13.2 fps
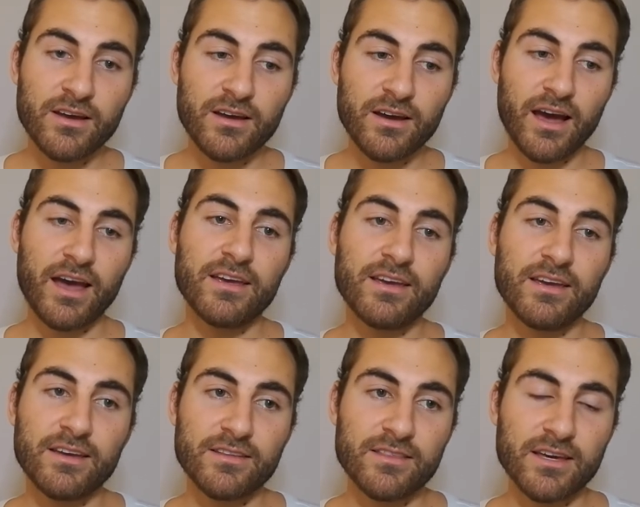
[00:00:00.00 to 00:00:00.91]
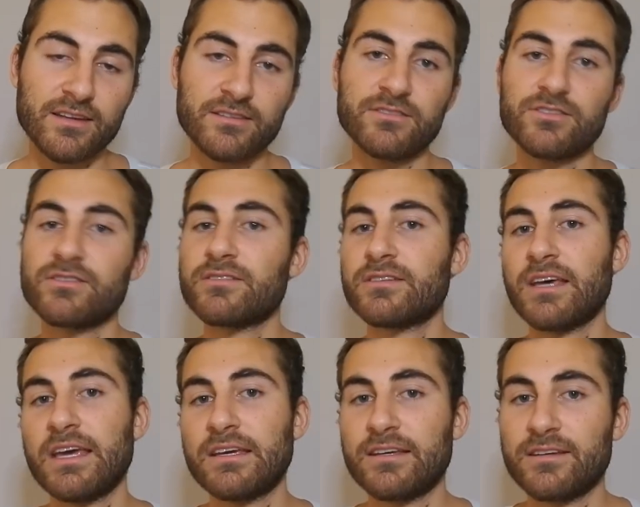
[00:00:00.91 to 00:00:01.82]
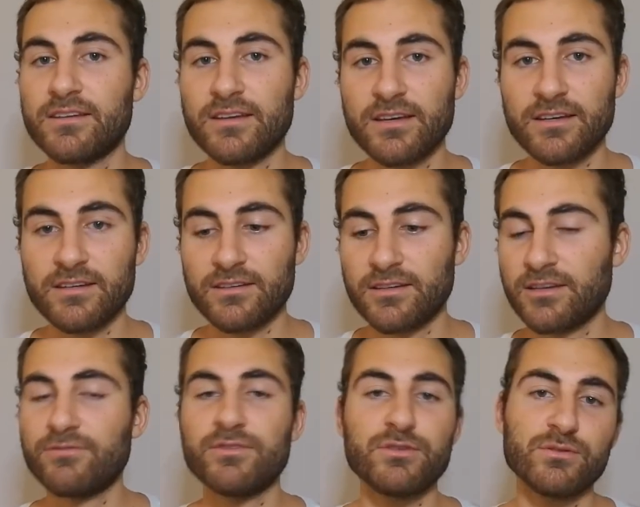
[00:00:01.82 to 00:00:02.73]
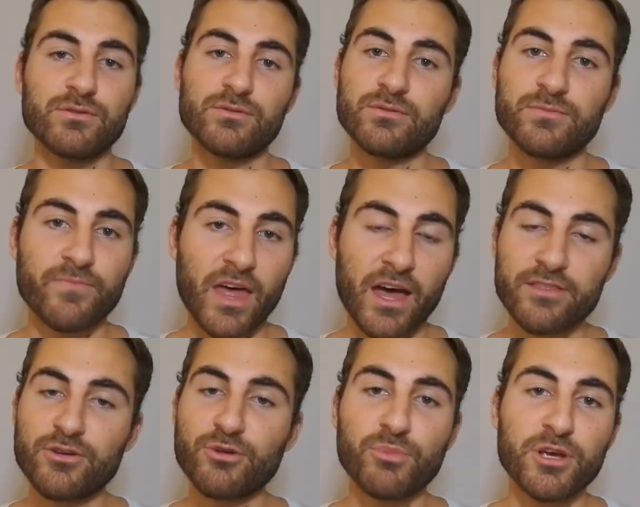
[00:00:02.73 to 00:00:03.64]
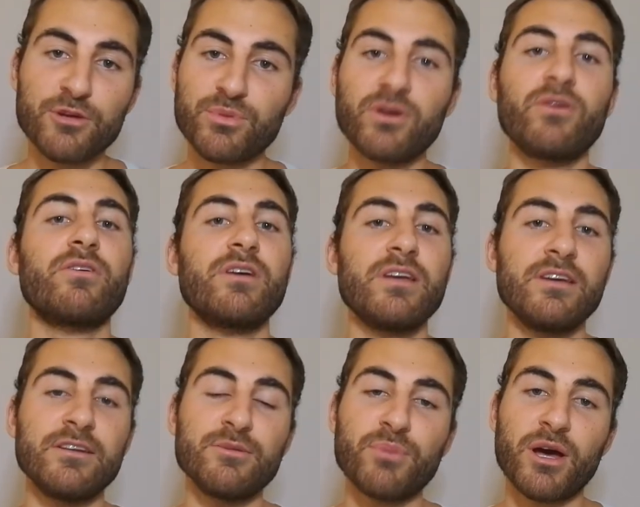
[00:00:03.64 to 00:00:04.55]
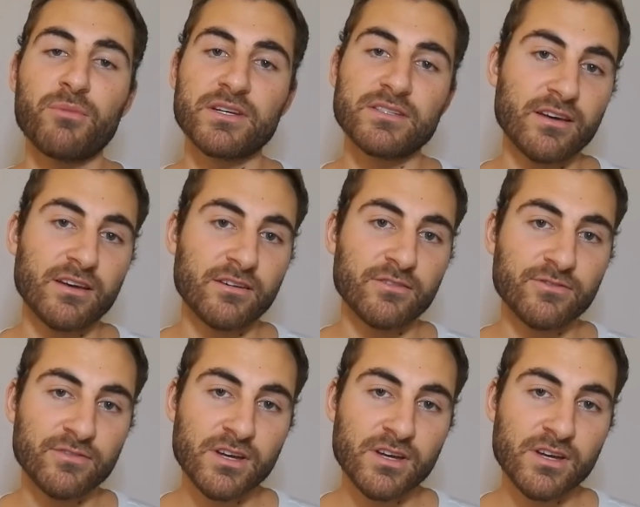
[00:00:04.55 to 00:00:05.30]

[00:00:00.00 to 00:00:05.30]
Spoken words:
I can then just take it and give it to other people or eat it by myself.